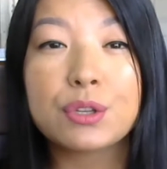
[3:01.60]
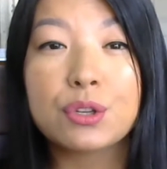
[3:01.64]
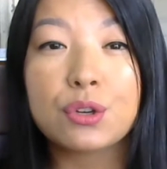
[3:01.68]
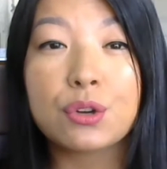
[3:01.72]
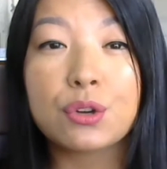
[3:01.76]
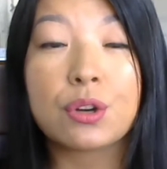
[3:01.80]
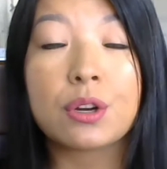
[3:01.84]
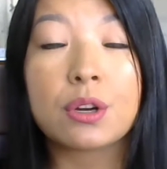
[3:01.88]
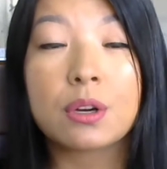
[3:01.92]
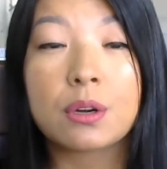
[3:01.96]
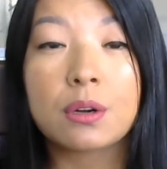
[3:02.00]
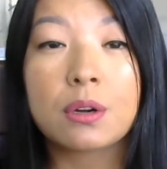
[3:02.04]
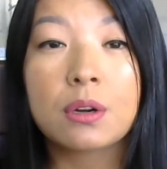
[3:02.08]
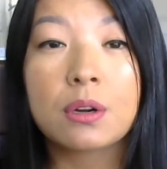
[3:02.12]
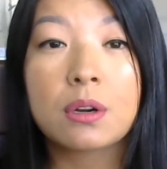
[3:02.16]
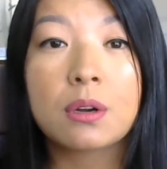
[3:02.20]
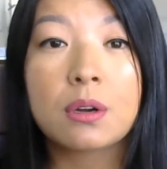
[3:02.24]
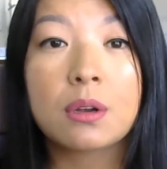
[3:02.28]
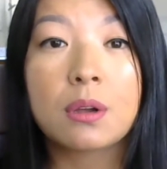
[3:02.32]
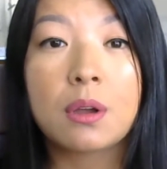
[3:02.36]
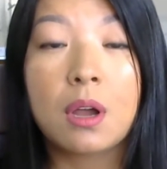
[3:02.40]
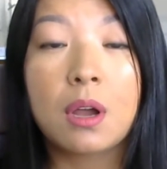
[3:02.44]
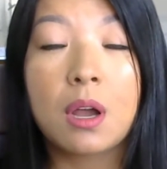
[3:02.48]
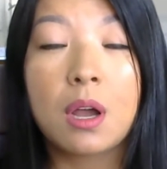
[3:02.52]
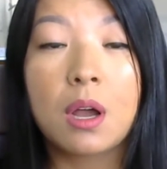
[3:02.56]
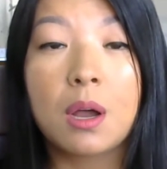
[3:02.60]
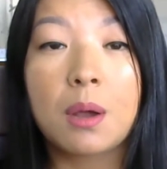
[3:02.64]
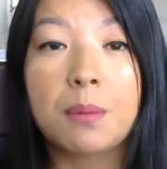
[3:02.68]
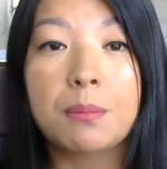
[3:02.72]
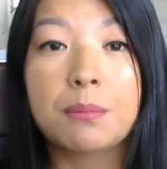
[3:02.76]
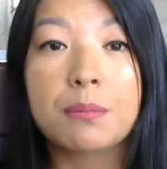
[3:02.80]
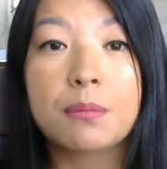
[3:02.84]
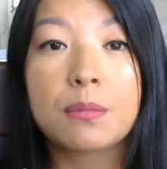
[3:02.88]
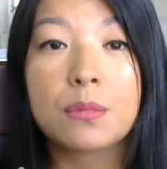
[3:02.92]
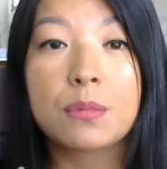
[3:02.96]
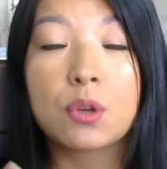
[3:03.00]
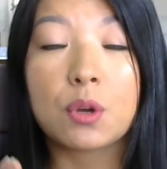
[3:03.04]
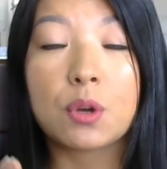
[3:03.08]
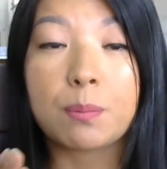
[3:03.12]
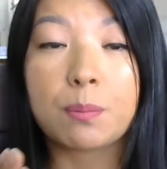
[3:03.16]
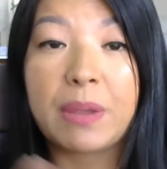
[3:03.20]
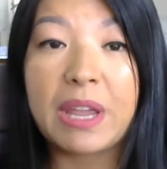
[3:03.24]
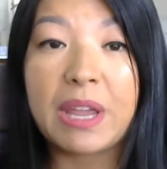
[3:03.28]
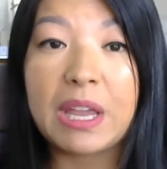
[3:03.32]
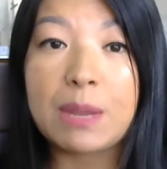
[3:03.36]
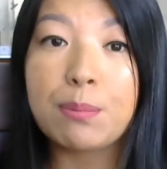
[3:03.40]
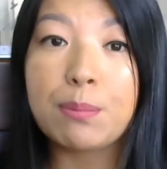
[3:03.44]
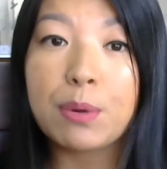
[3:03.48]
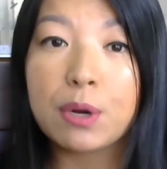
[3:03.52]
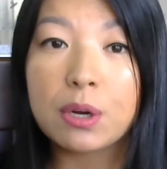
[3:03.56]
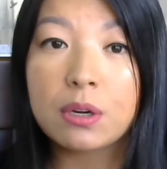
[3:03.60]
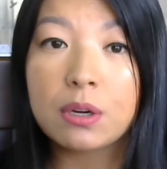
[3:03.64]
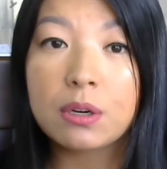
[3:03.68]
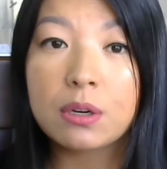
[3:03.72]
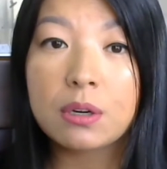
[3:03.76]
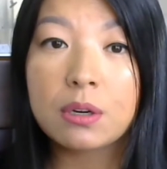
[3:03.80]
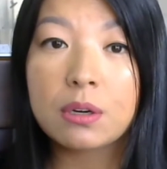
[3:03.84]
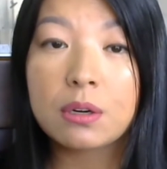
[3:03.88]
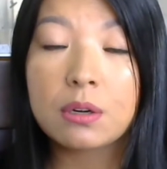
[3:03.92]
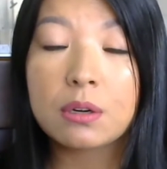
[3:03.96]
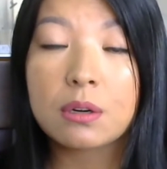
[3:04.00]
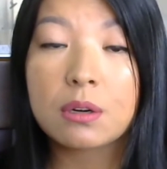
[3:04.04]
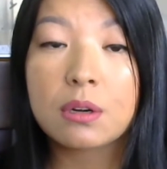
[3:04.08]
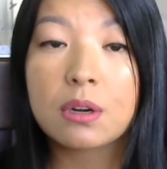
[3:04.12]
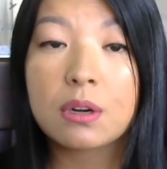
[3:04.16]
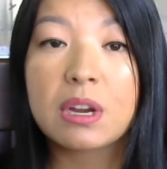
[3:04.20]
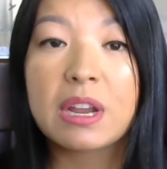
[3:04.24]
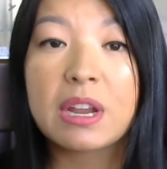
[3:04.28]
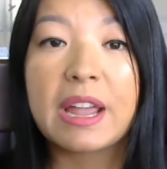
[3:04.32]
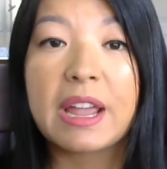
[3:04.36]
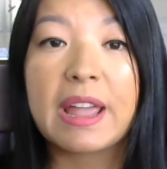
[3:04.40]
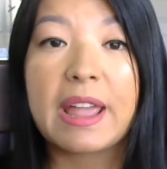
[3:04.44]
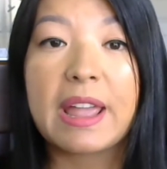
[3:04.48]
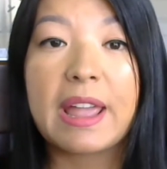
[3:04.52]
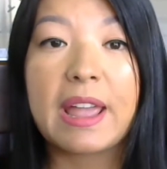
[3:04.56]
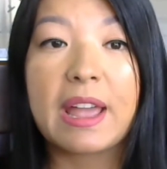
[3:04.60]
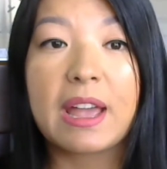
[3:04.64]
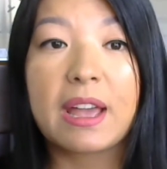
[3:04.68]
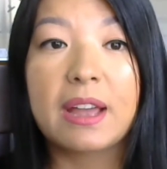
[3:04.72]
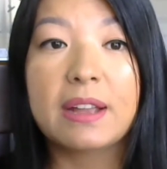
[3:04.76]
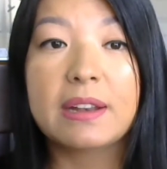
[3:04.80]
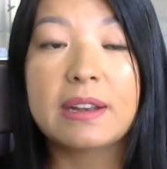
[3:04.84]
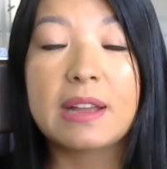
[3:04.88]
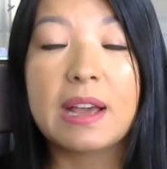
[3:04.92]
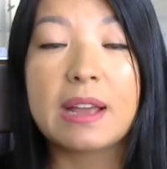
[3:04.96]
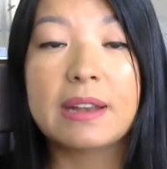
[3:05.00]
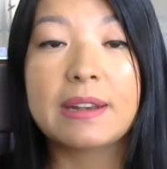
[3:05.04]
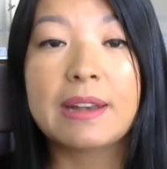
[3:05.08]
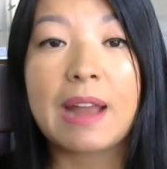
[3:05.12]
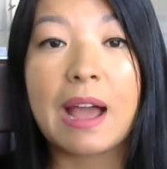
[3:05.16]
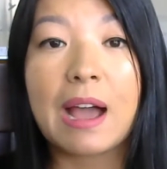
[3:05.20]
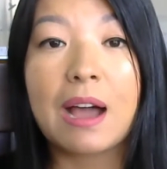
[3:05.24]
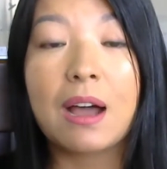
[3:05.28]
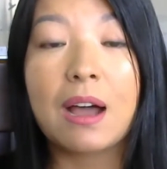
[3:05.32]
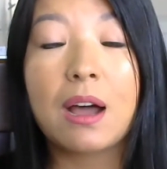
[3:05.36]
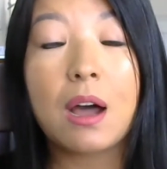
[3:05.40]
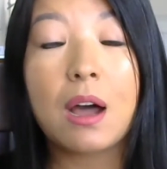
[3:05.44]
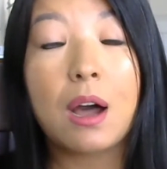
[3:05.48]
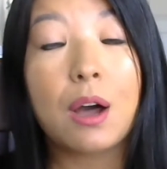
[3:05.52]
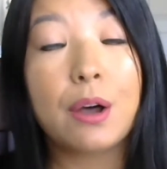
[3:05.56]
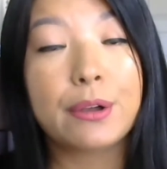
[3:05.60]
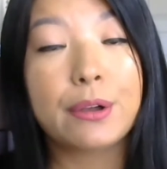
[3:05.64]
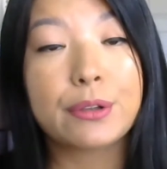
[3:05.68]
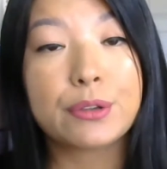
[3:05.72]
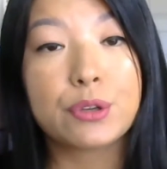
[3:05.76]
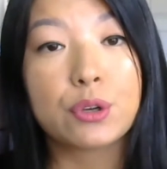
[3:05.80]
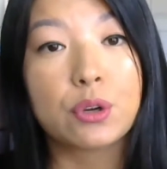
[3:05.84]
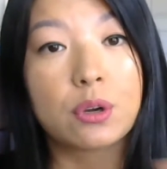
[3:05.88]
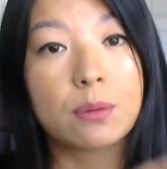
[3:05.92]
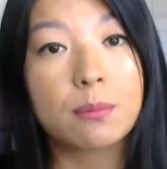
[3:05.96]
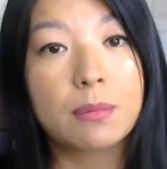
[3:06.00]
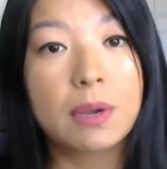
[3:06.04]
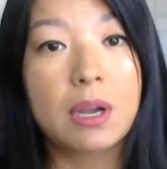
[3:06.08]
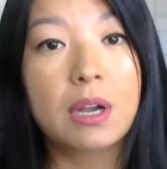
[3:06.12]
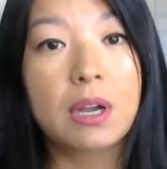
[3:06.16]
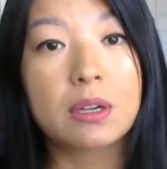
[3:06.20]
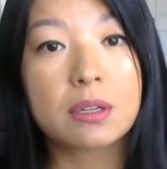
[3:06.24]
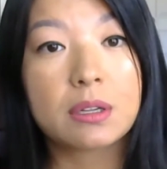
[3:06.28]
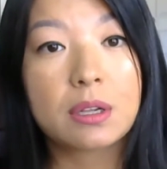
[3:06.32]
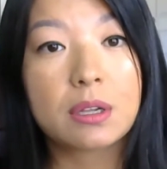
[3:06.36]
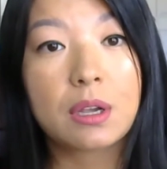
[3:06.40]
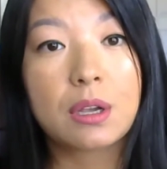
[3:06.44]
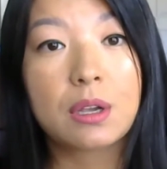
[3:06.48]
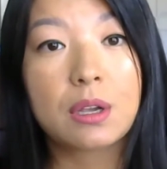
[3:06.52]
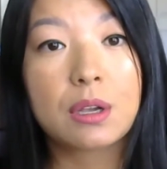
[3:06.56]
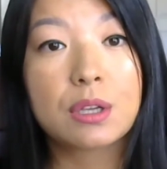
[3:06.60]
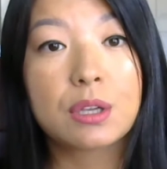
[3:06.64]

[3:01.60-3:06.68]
your paper and not on your mug.